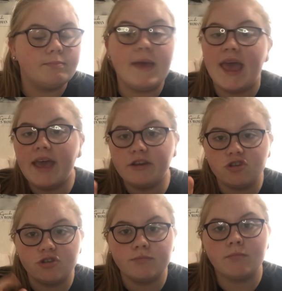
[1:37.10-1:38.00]

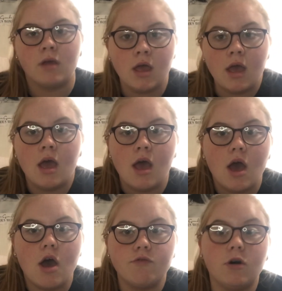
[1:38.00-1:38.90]
pitch
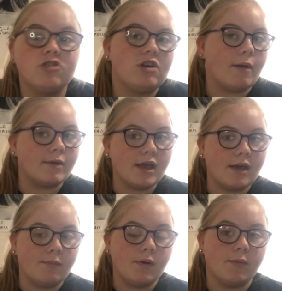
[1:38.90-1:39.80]
of what
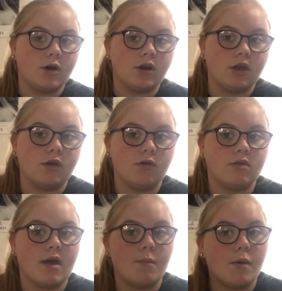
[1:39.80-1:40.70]
charity we were going to
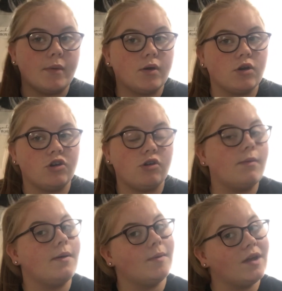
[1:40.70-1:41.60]
use and what we were going to
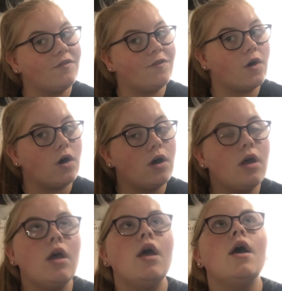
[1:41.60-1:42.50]
do in week 4.
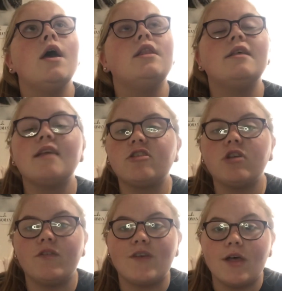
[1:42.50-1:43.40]
This
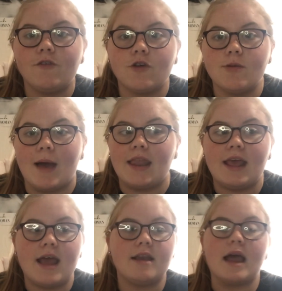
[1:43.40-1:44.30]
actually fell through by
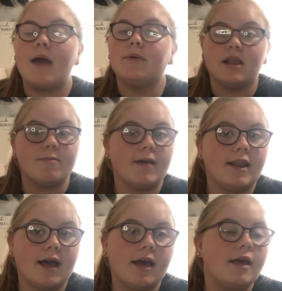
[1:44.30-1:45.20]
the end. I will
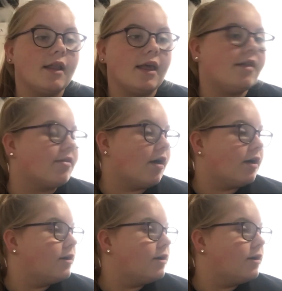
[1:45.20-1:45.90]
explain that later.